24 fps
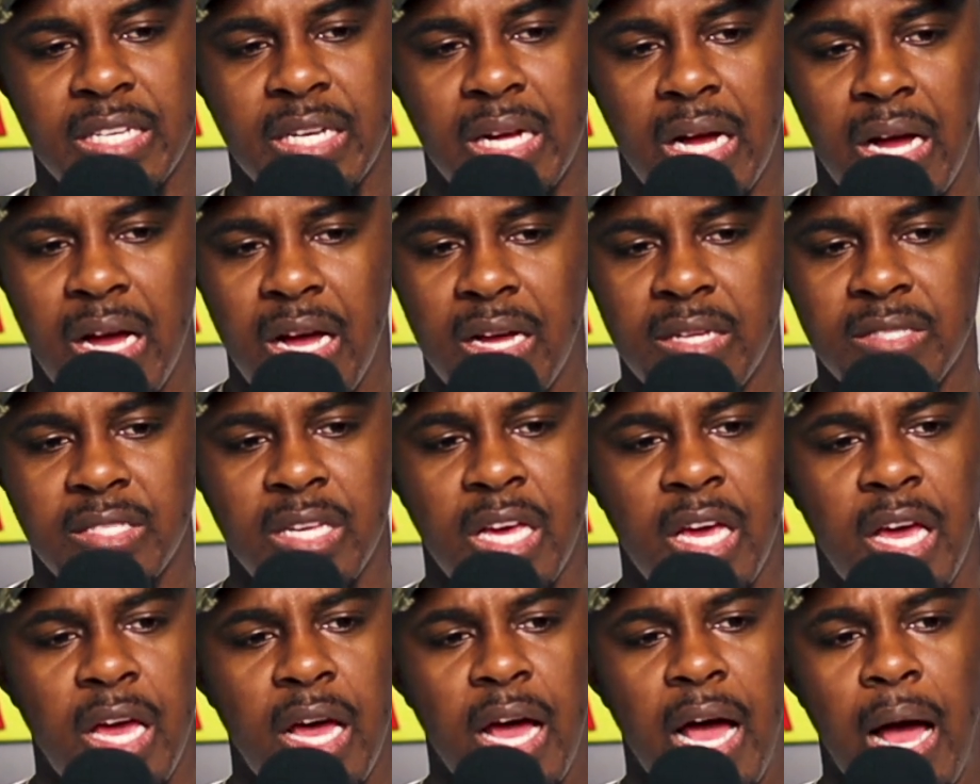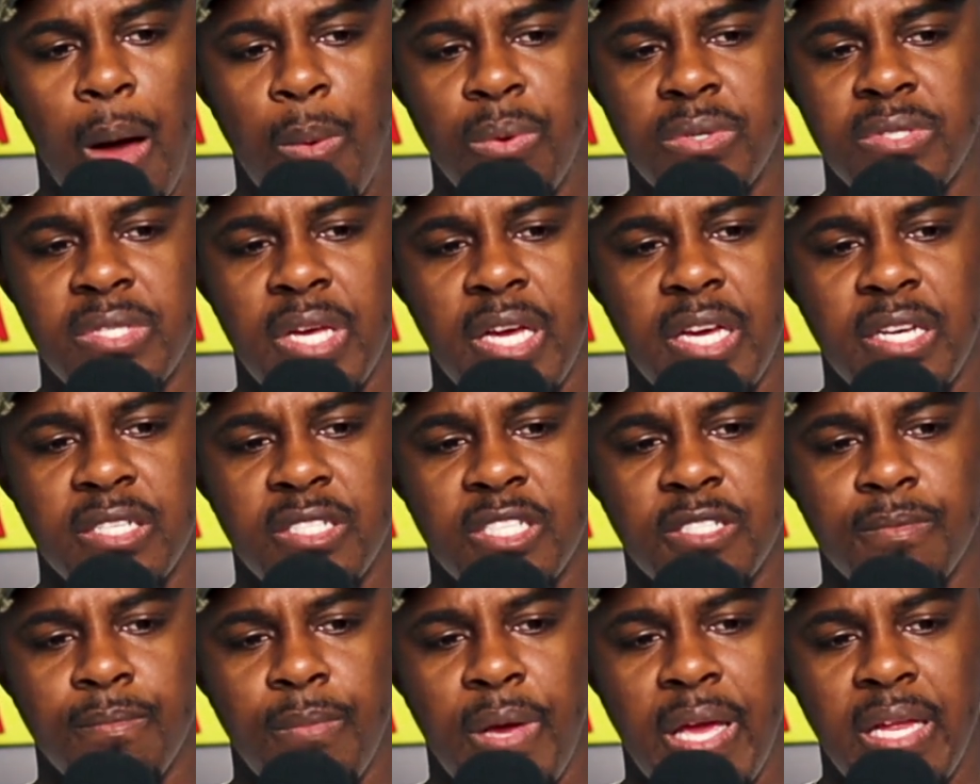cons I would say it's
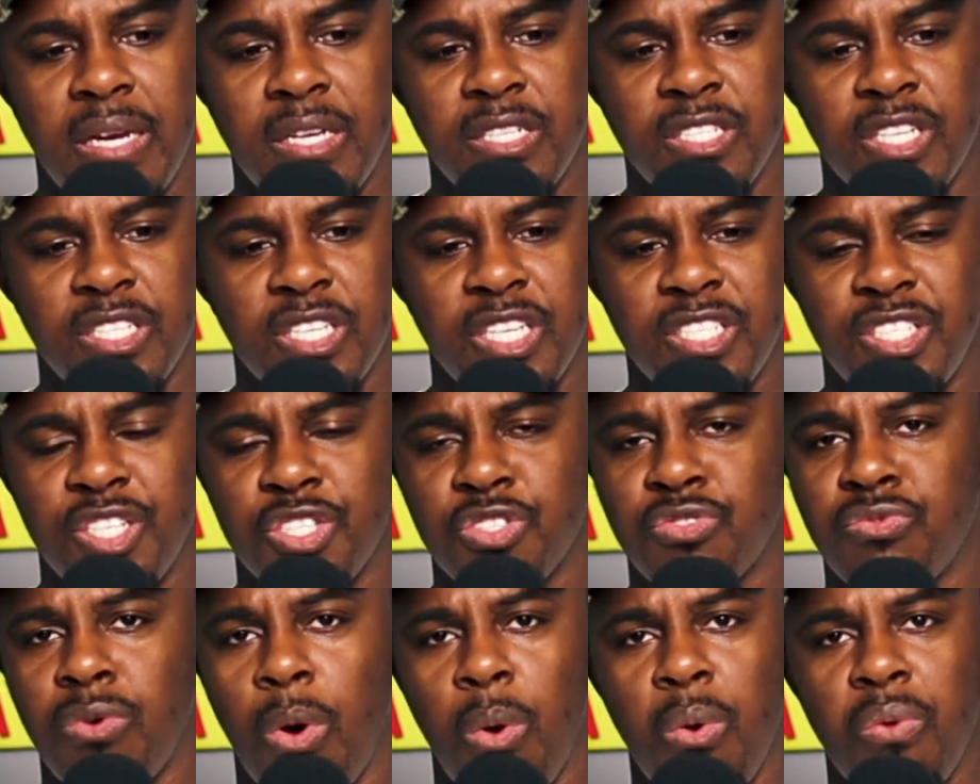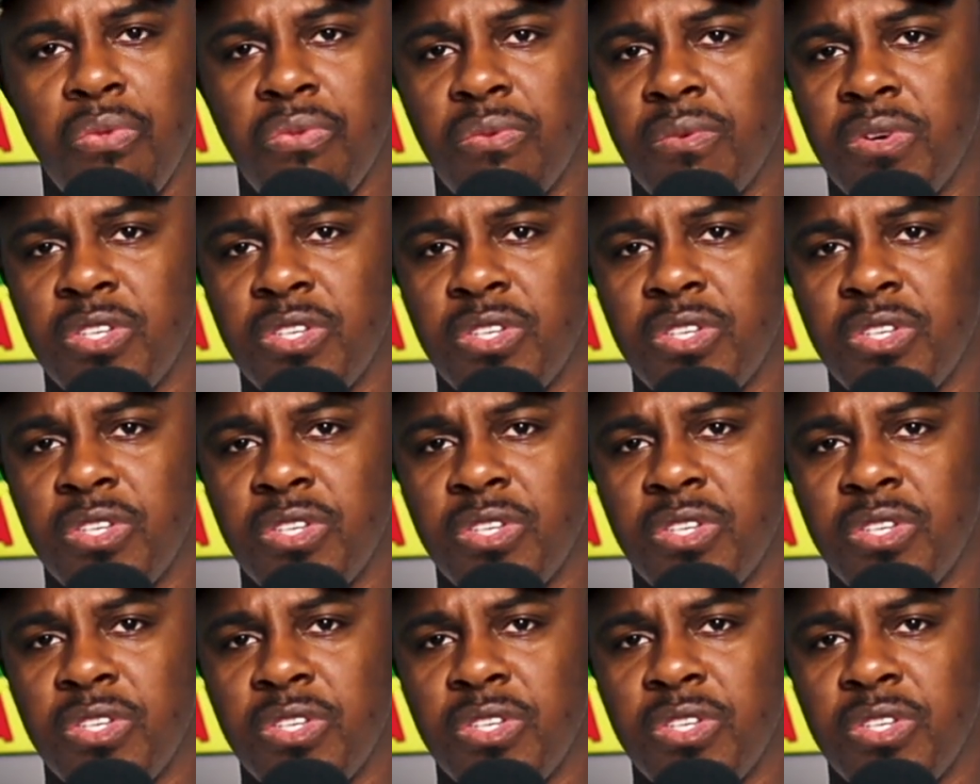just mainly just, it's just growth.